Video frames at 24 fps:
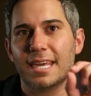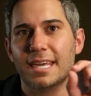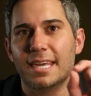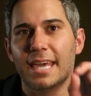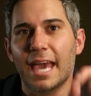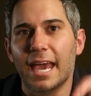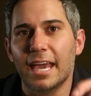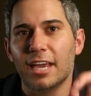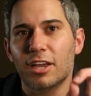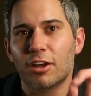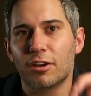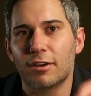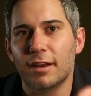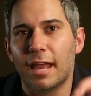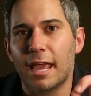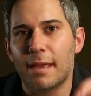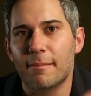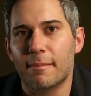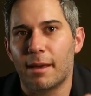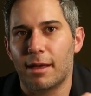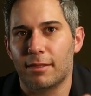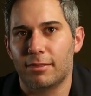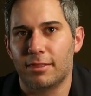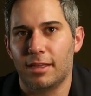get your
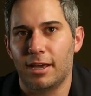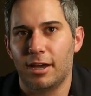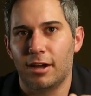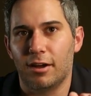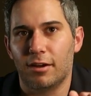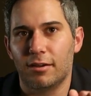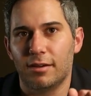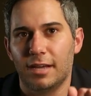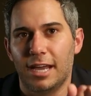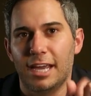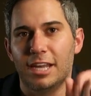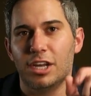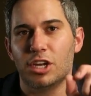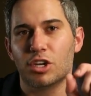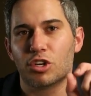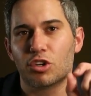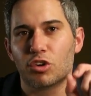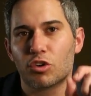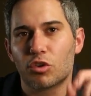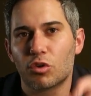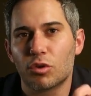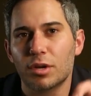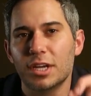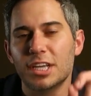name out there, and
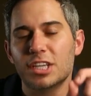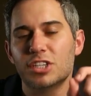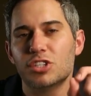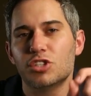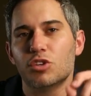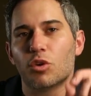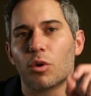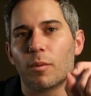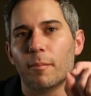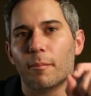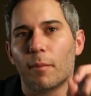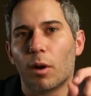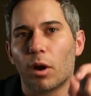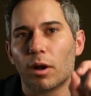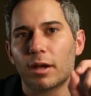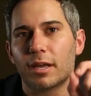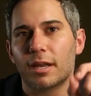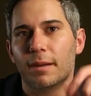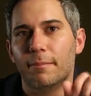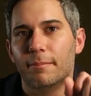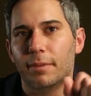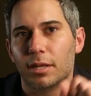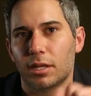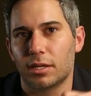increase your
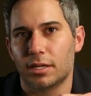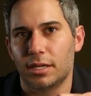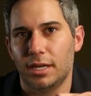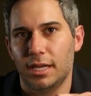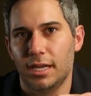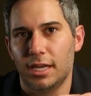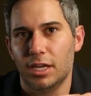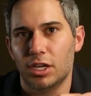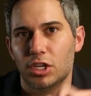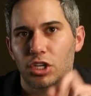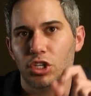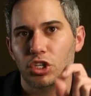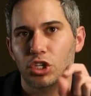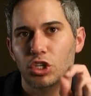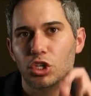marketability,